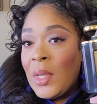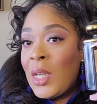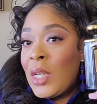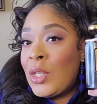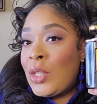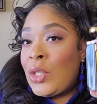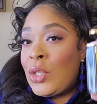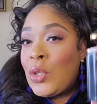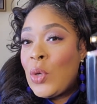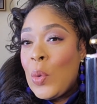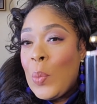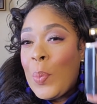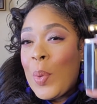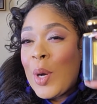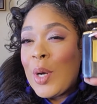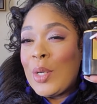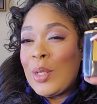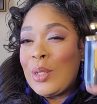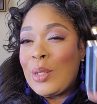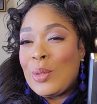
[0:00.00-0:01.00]

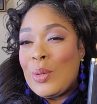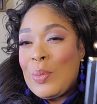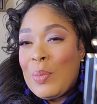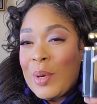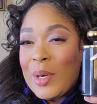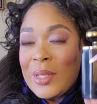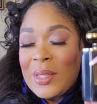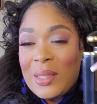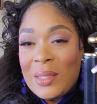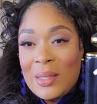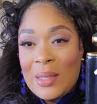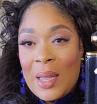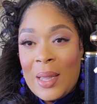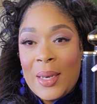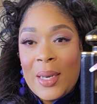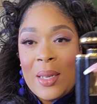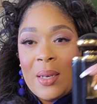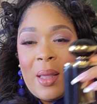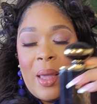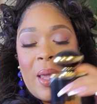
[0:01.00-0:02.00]
super
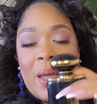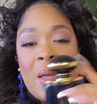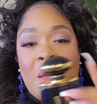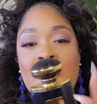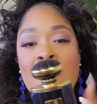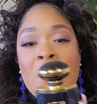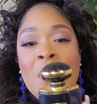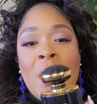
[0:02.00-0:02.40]
stunning, like,